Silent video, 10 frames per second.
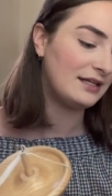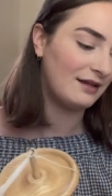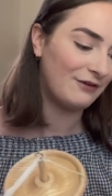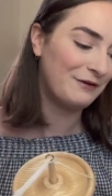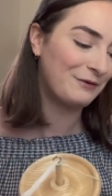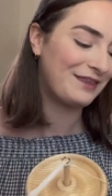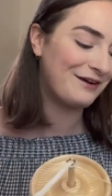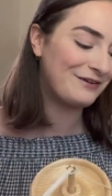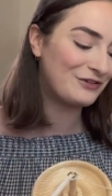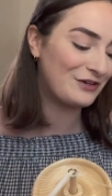even
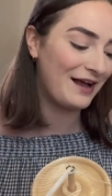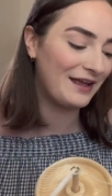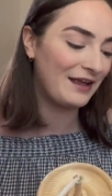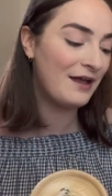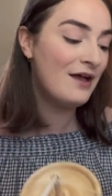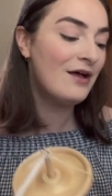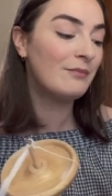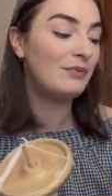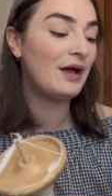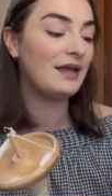without trying,
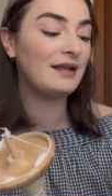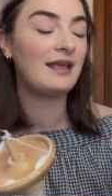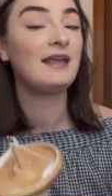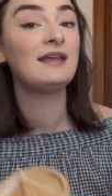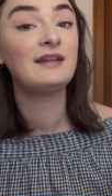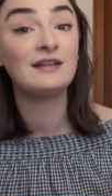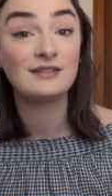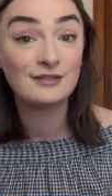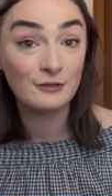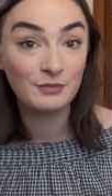but it is
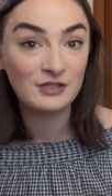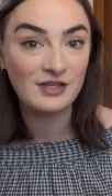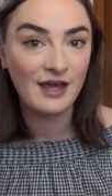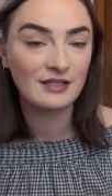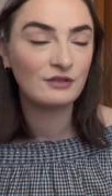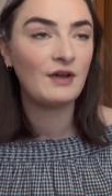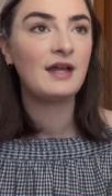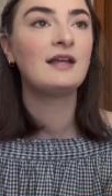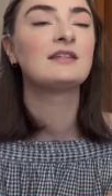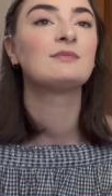super
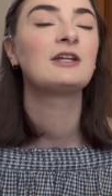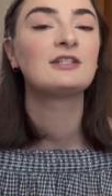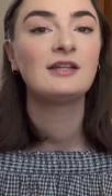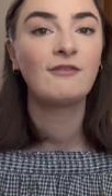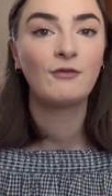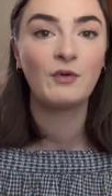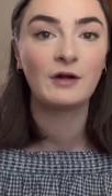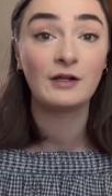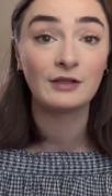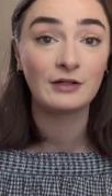satisfying, especially for
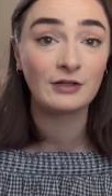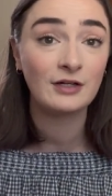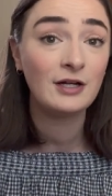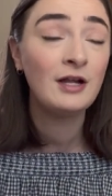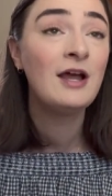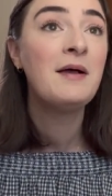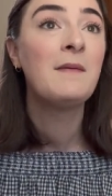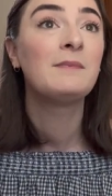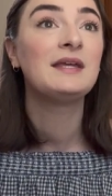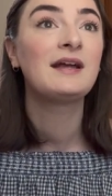a learner
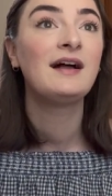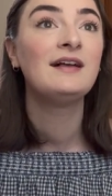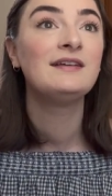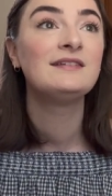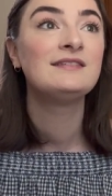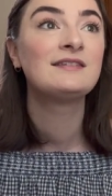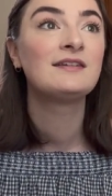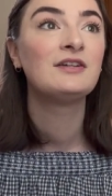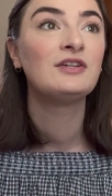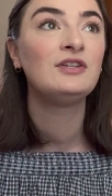because
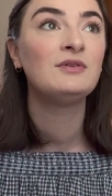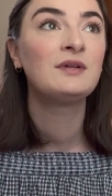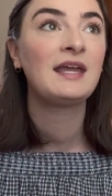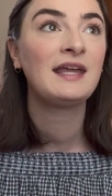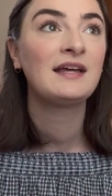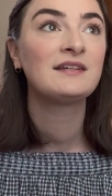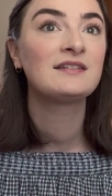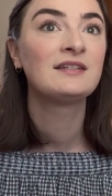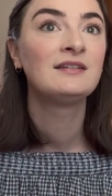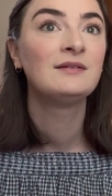you
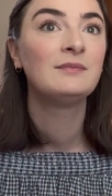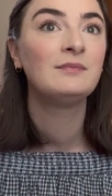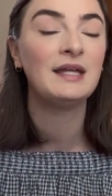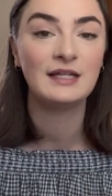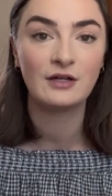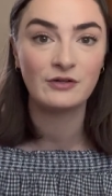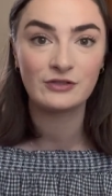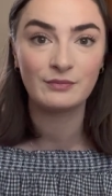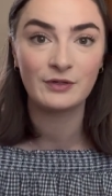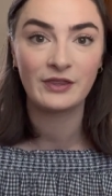can't make it go
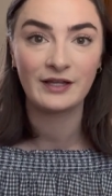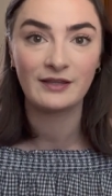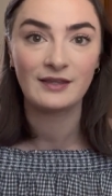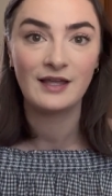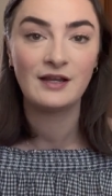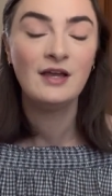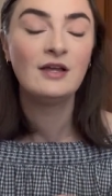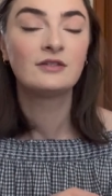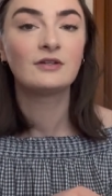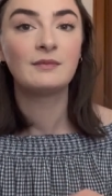super thick and thin.
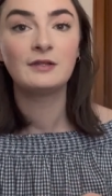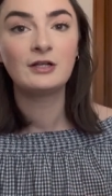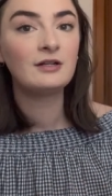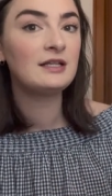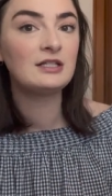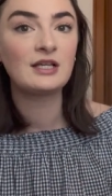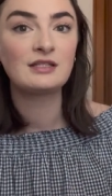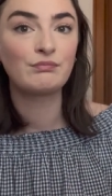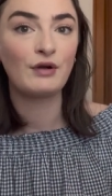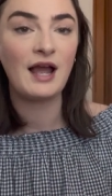So I'm literally
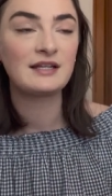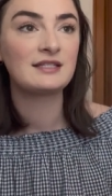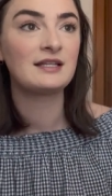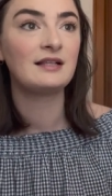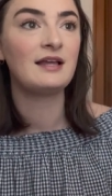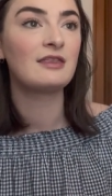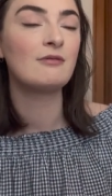just practicing like the